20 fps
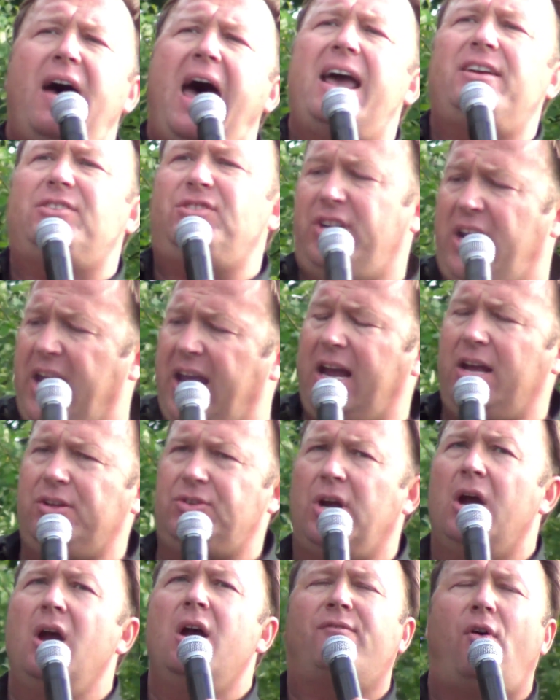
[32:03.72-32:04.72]

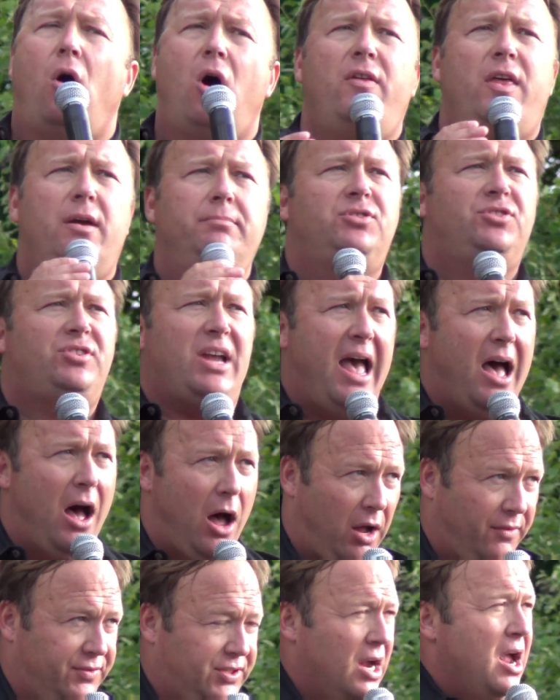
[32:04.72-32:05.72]
vaccines for
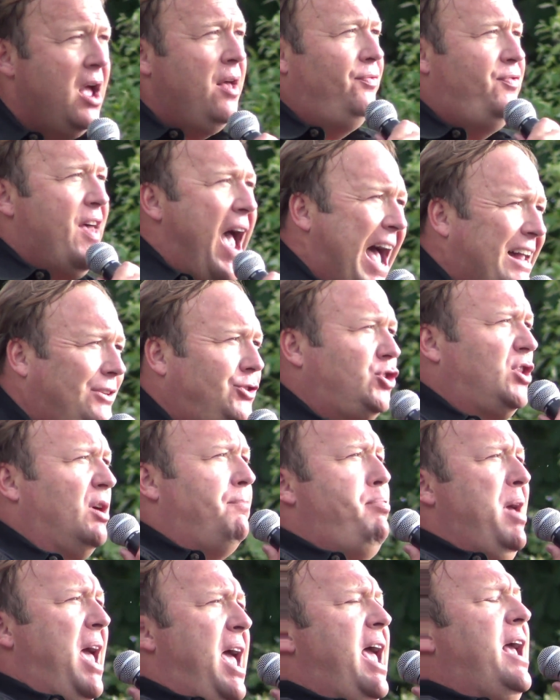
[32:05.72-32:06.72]
themselves. That's the
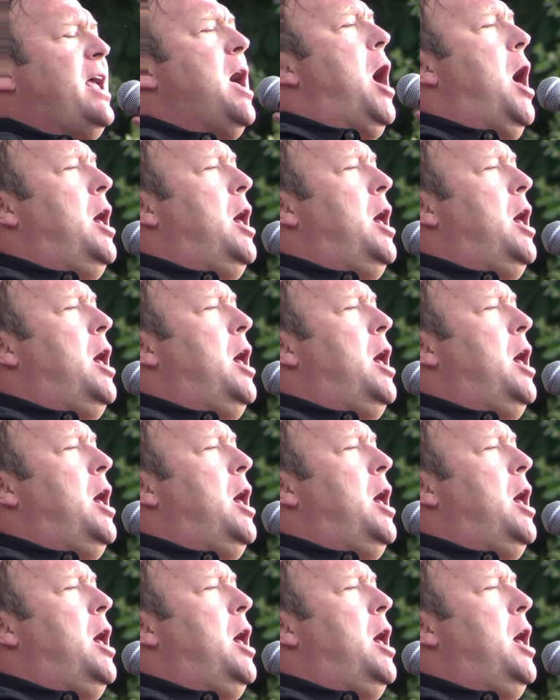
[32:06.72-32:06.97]
big